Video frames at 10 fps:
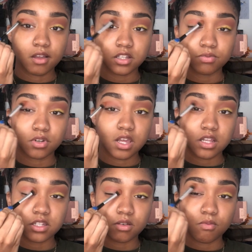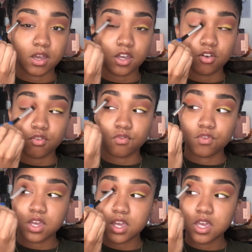and just putting it into my
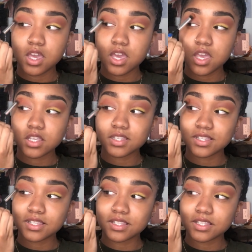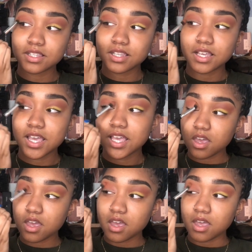crease
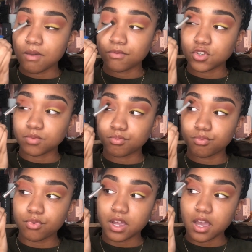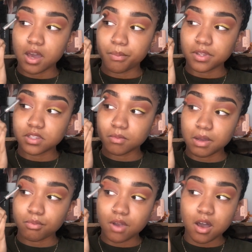and just bring it up into
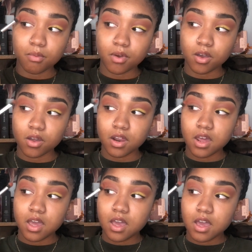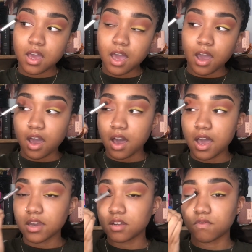my brow bone and
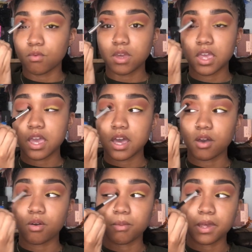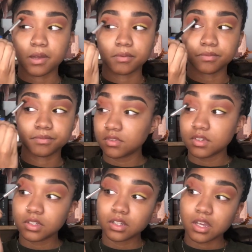kind of wing it out a bit.
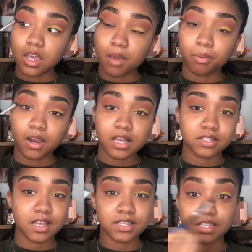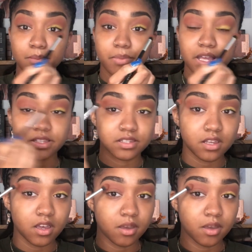It applies nice and it blends